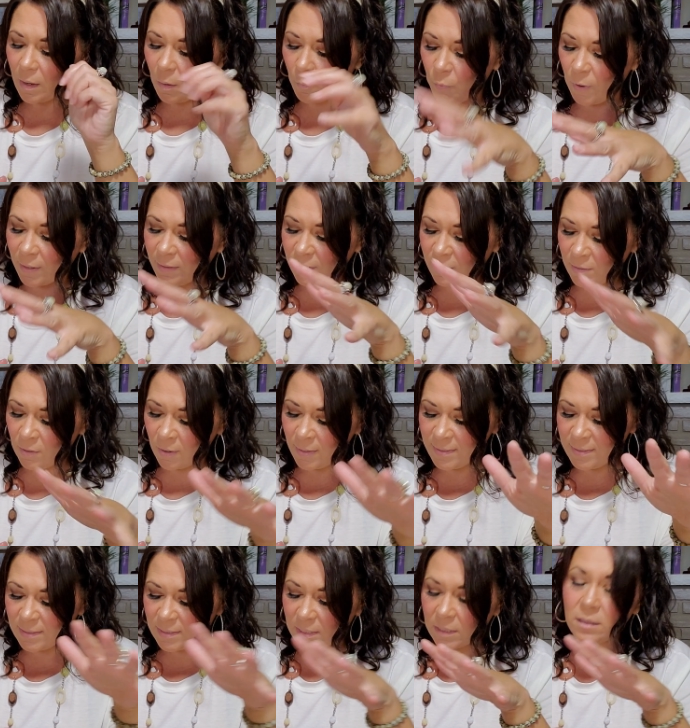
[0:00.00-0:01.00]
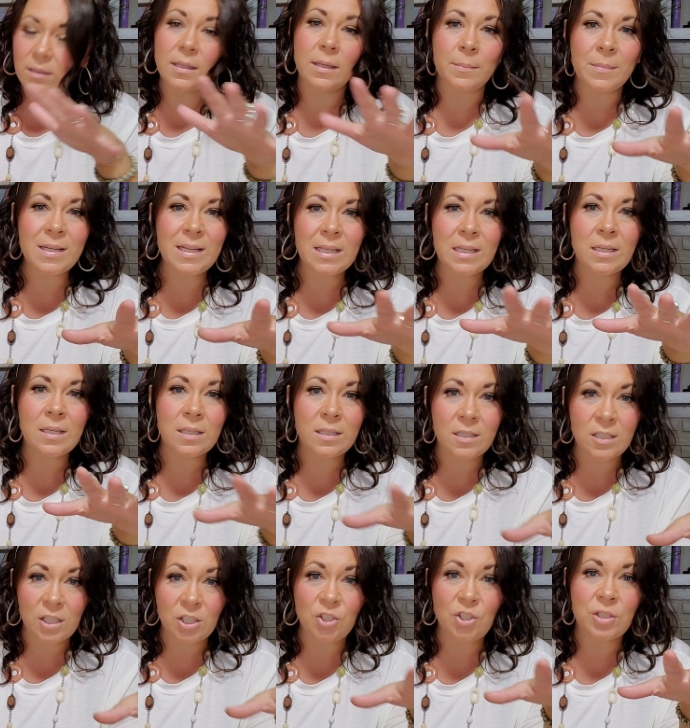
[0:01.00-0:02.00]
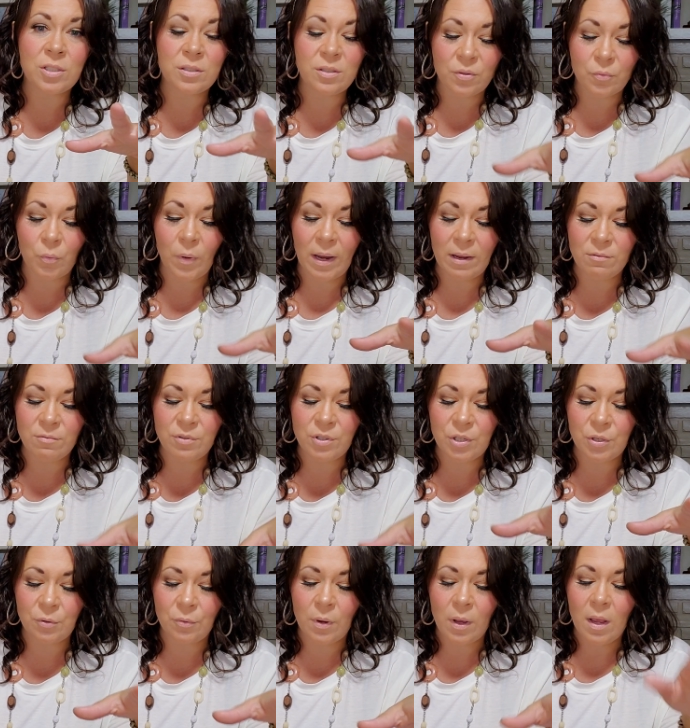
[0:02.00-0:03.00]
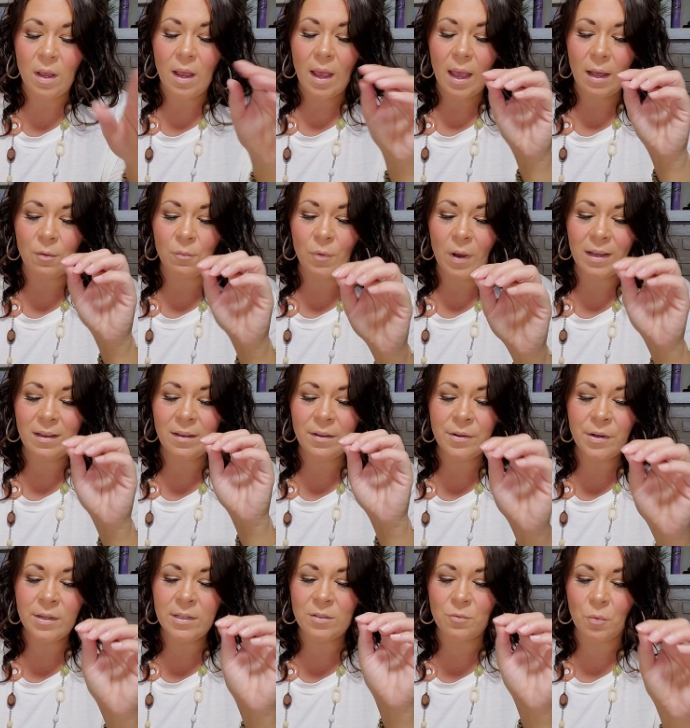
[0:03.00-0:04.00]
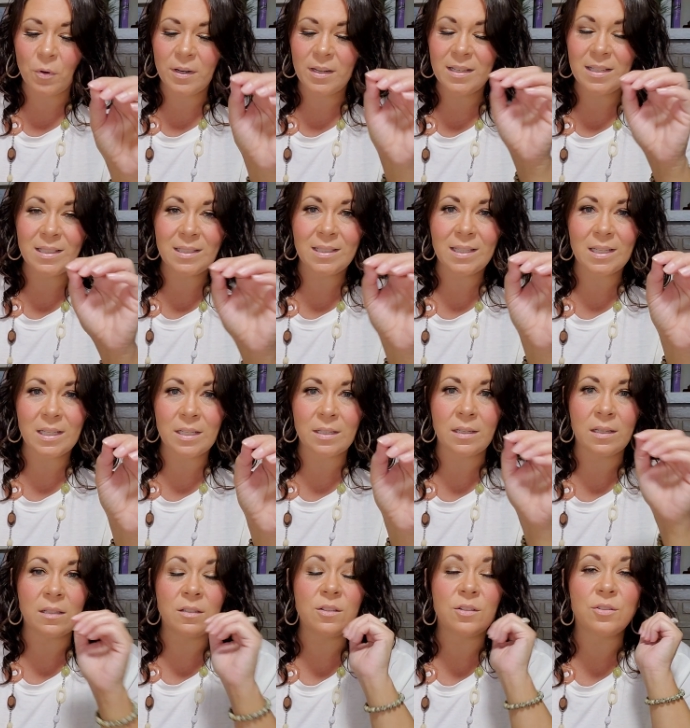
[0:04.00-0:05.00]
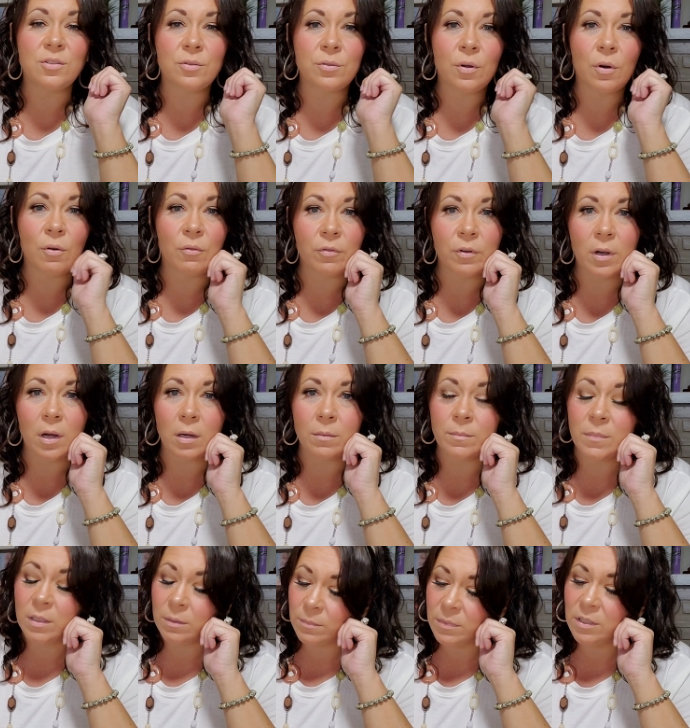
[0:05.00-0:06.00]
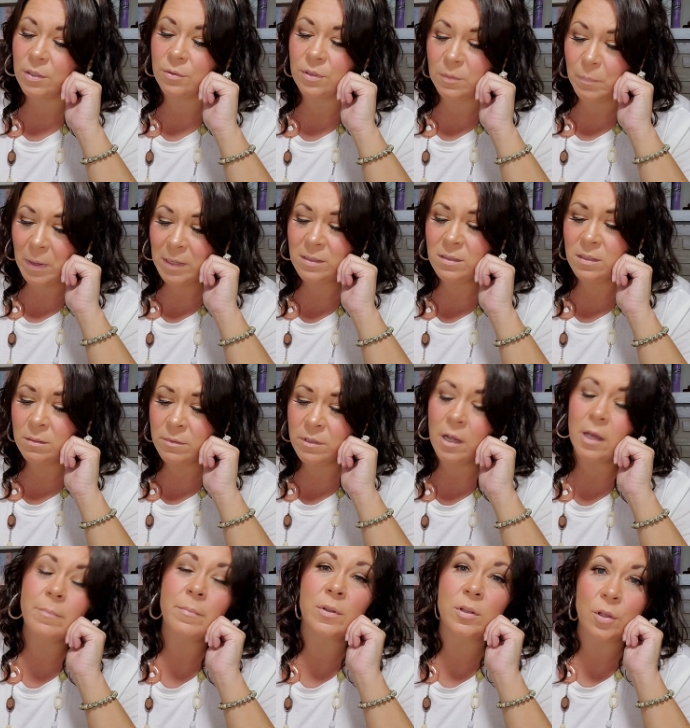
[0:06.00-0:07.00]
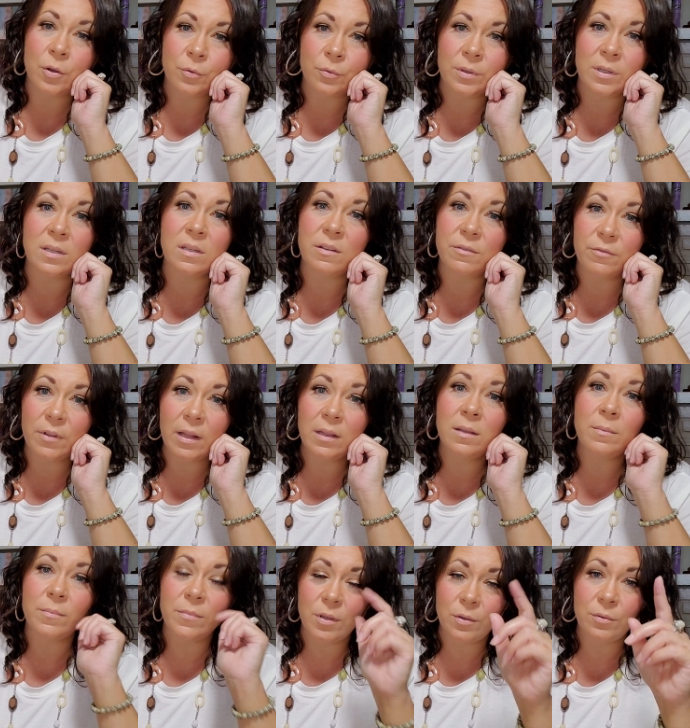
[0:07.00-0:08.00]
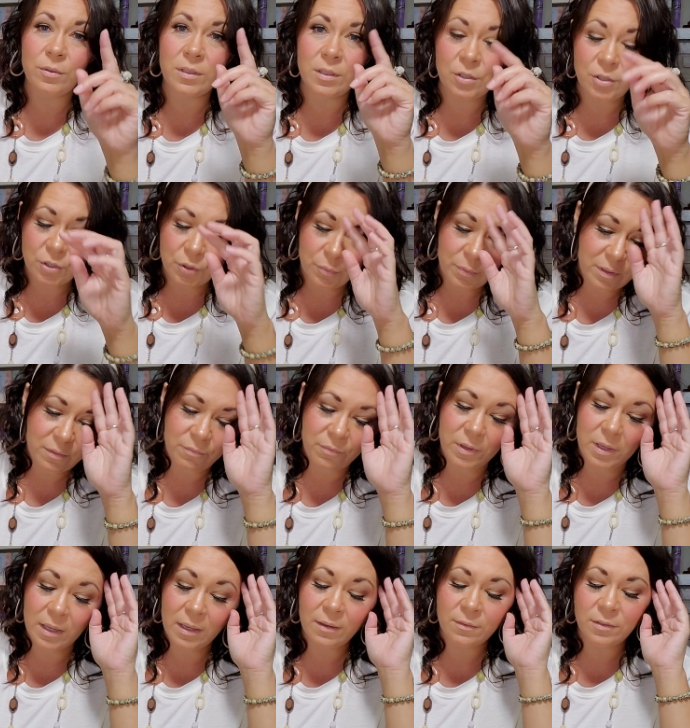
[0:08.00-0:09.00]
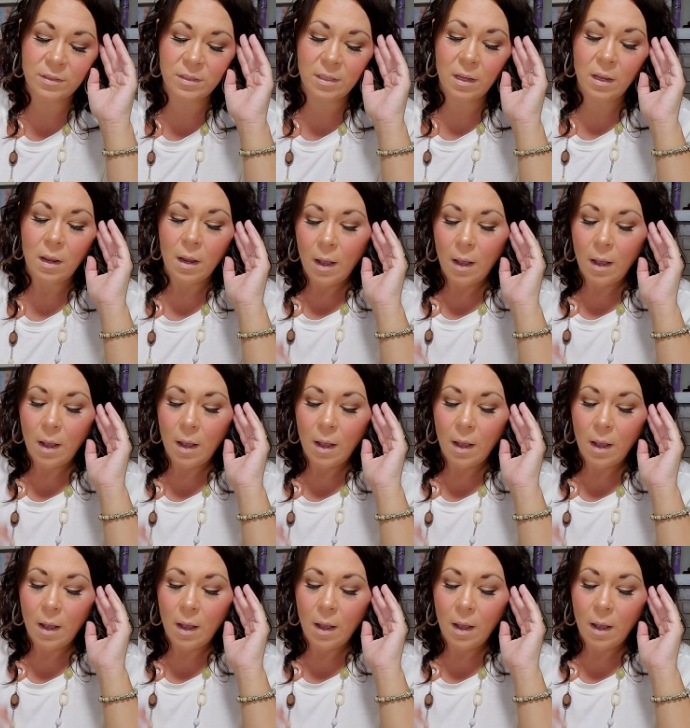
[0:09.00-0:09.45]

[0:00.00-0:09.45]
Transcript: recognize the limiting conditions around you and recognize what it is that you need to do to overcome them. So spend some time alone and develop those intuitive gifts